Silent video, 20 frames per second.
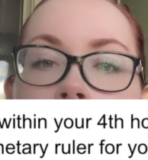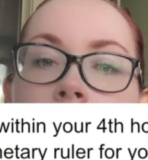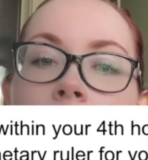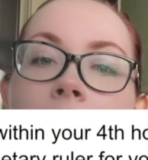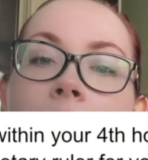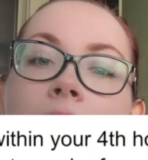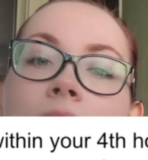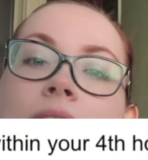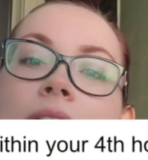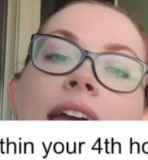
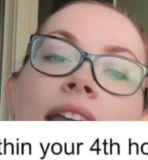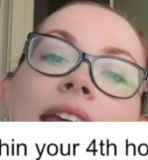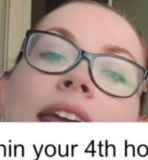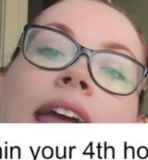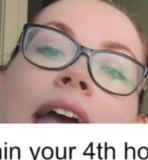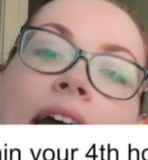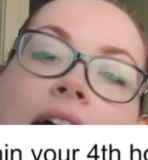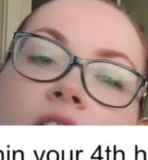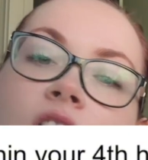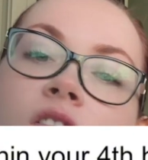and any
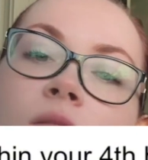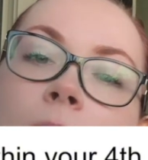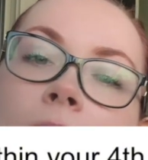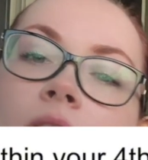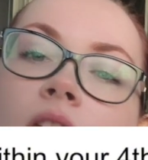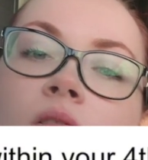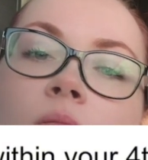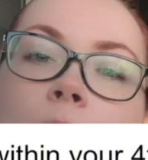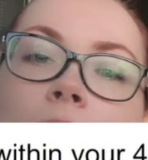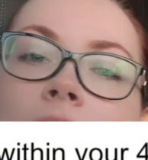
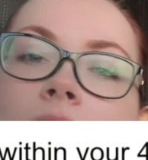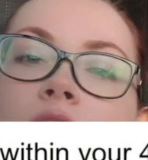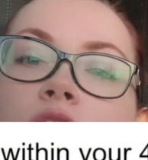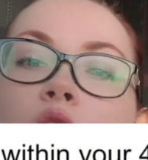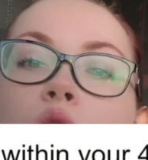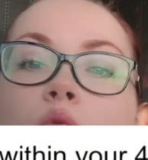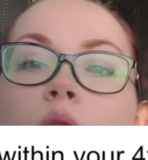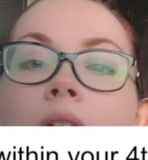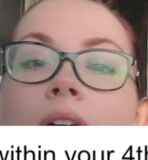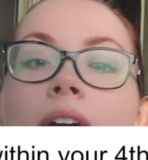aspects made
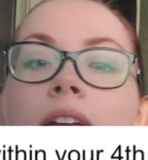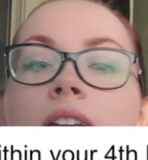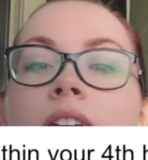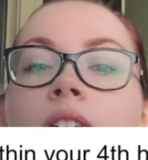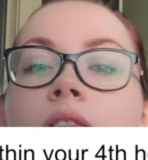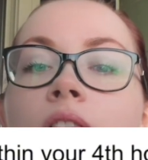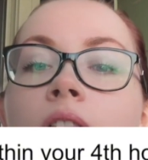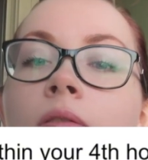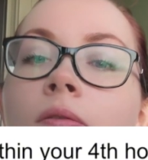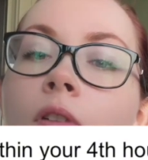to any
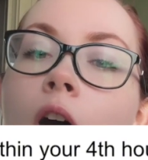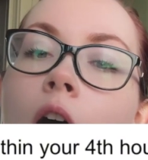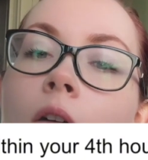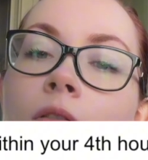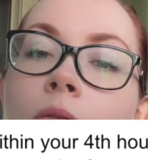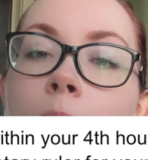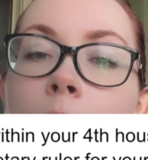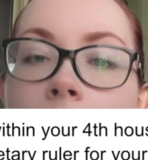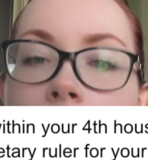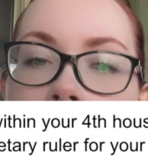of the
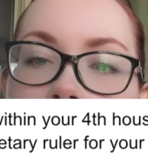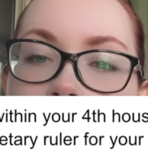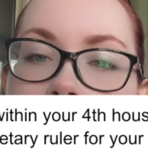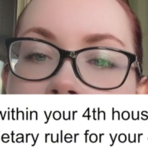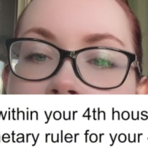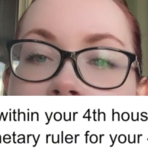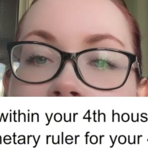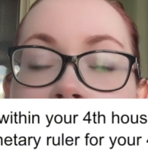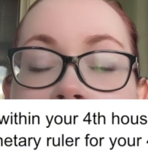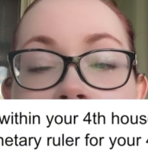involved
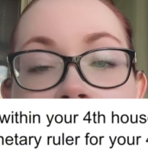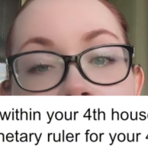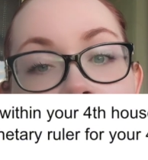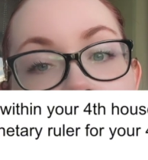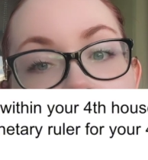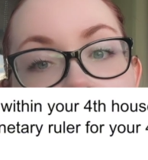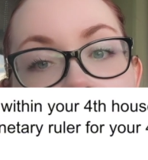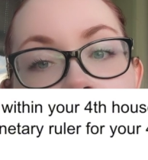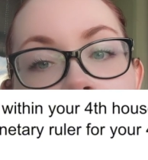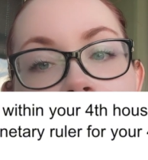planets
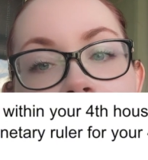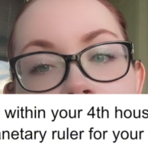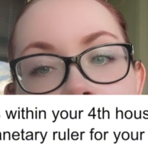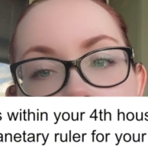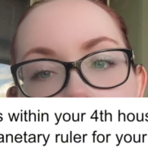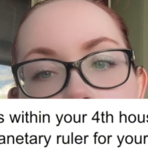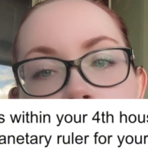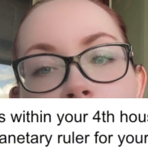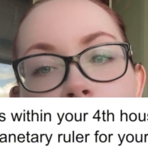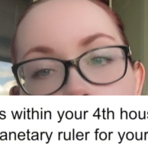in steps